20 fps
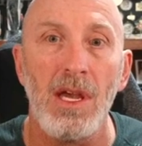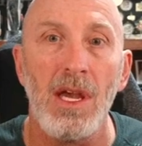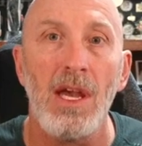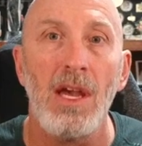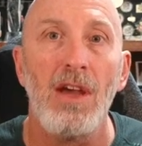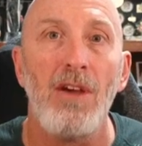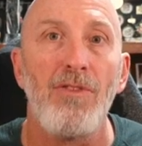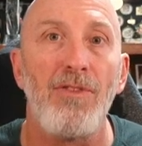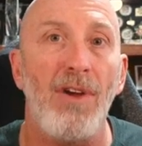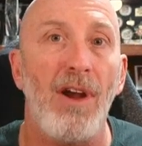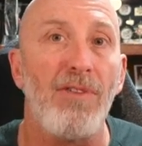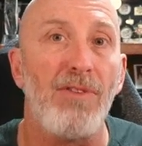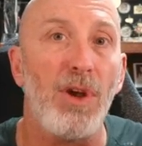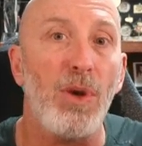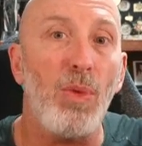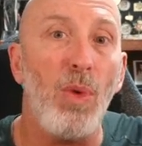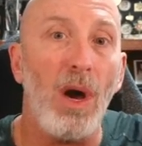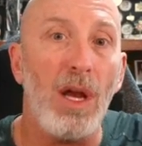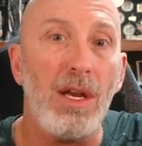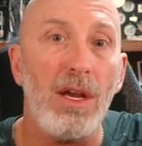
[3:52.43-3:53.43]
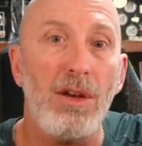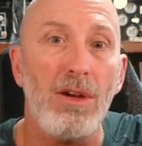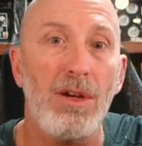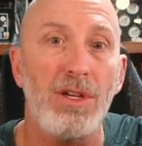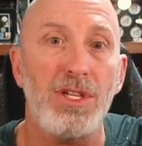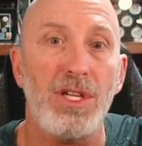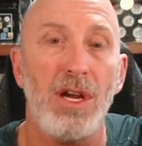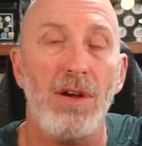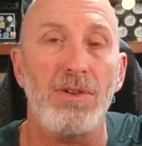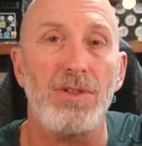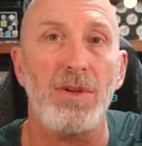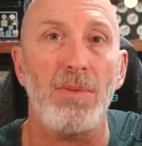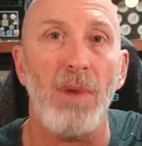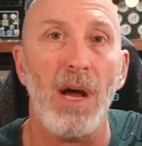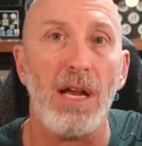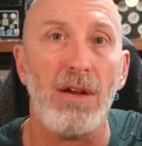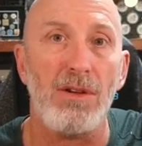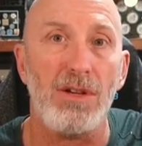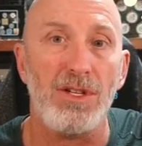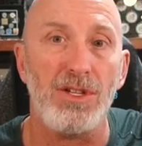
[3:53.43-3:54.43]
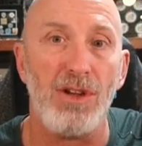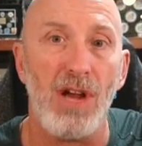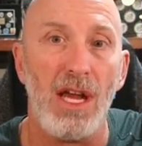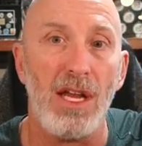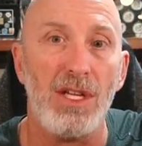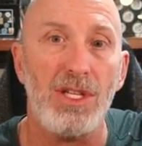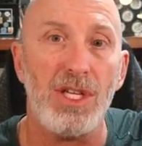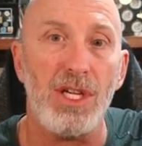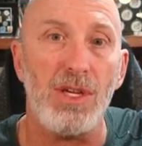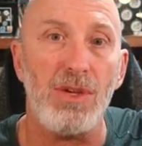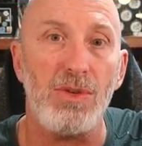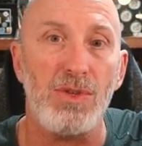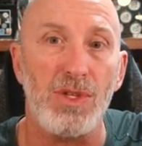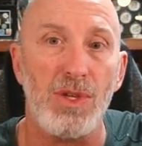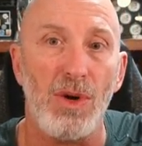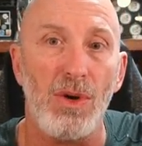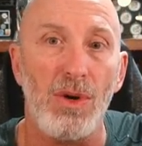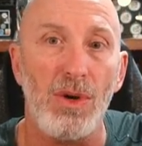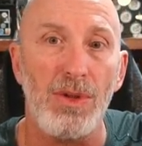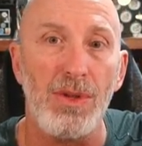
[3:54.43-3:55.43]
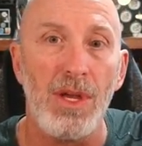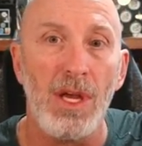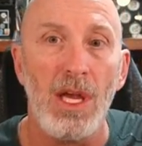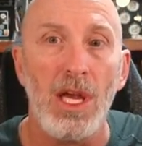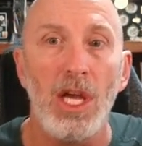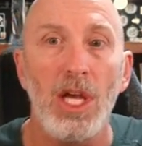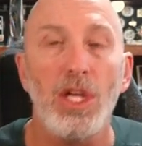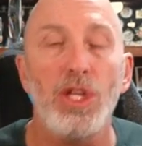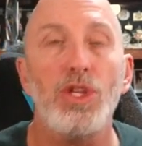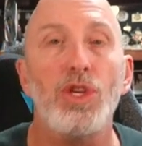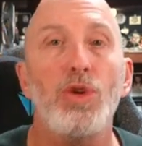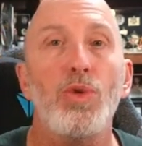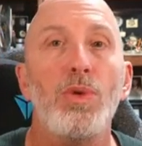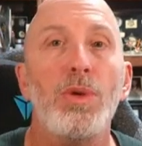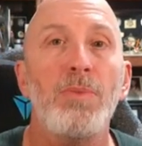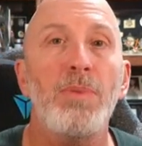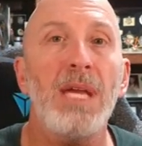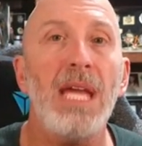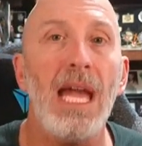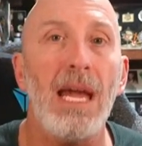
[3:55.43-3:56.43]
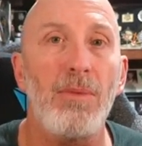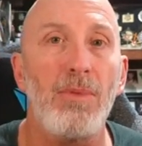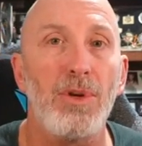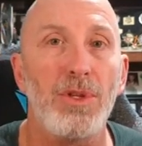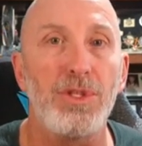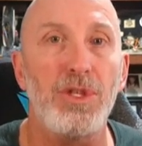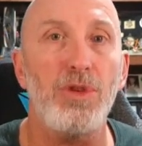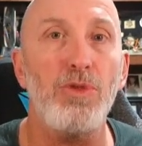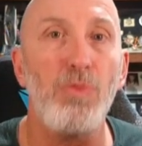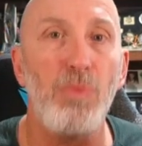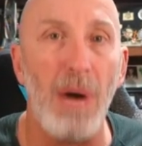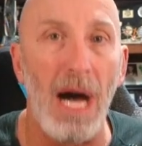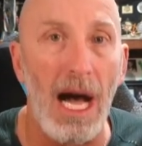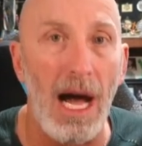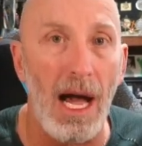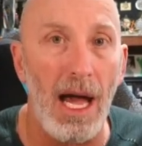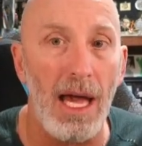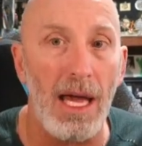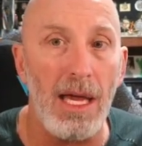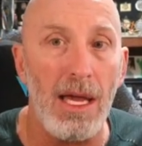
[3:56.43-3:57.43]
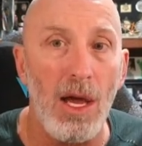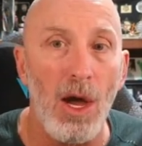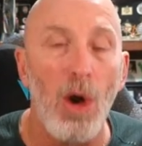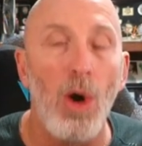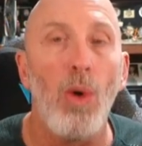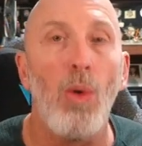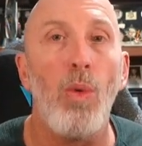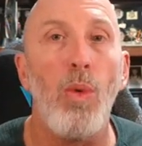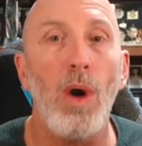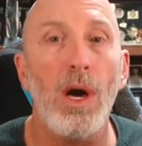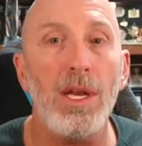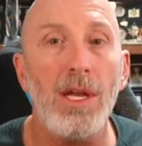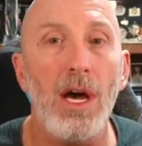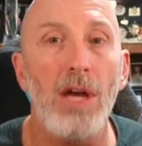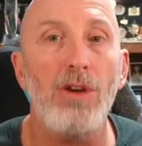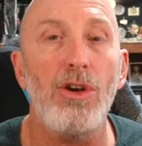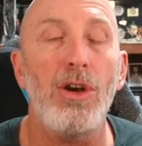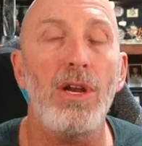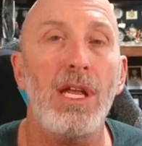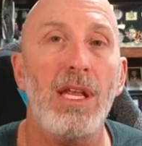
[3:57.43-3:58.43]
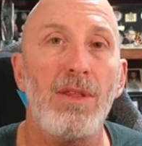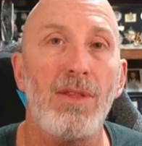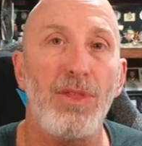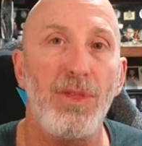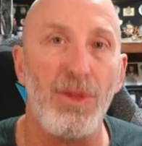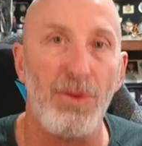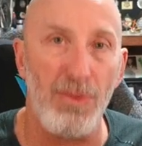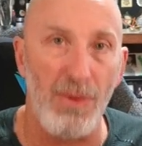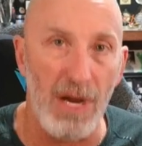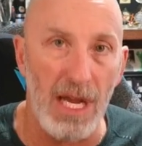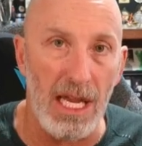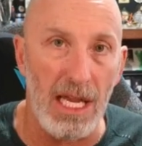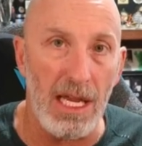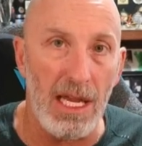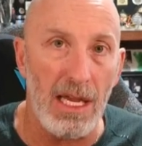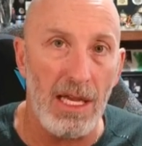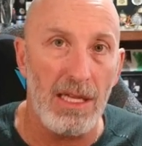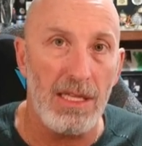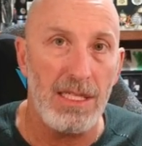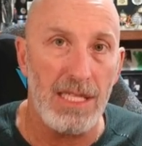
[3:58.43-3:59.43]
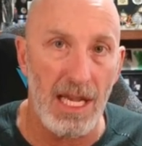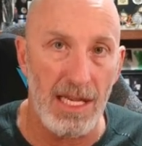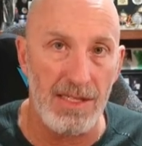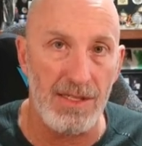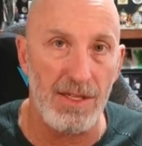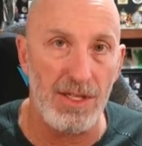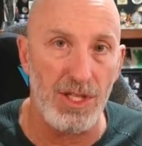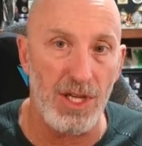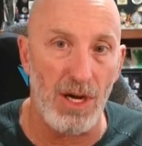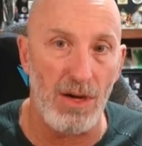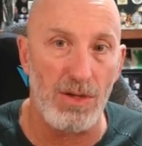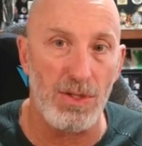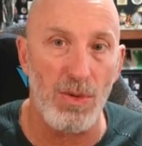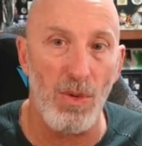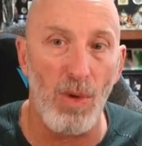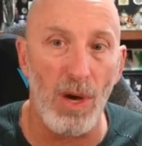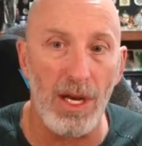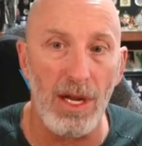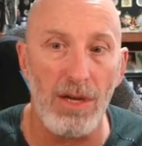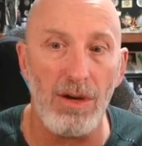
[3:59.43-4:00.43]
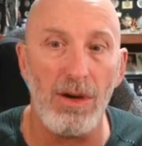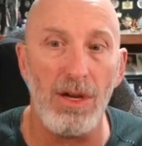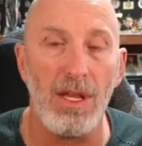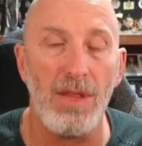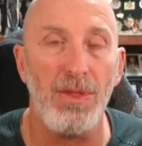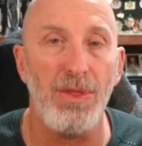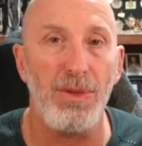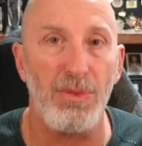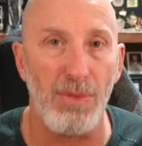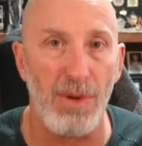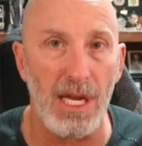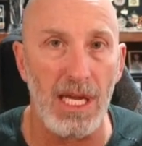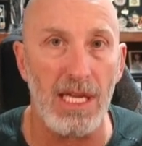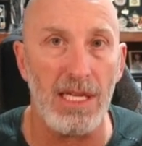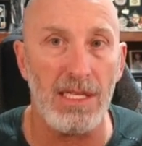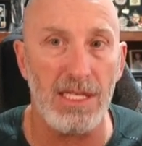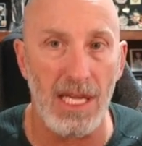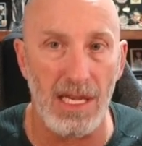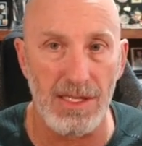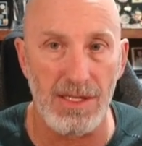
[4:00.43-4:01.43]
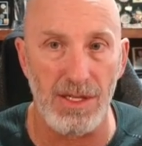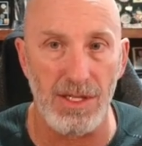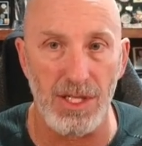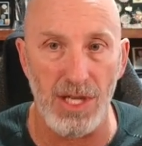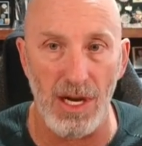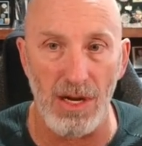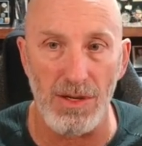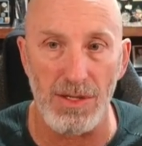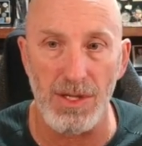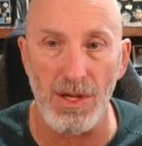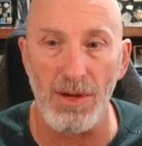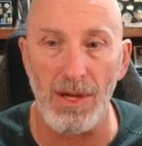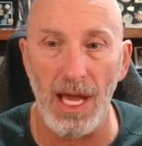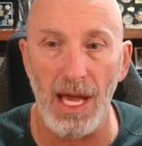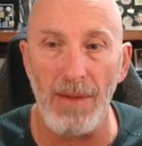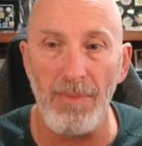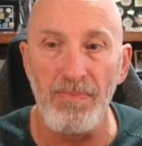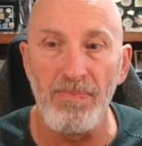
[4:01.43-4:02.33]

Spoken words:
for every 100 shares of MicroStrategy you sold, you would be able to buy 103 Tesla shares, 103 Tesla shares, okay?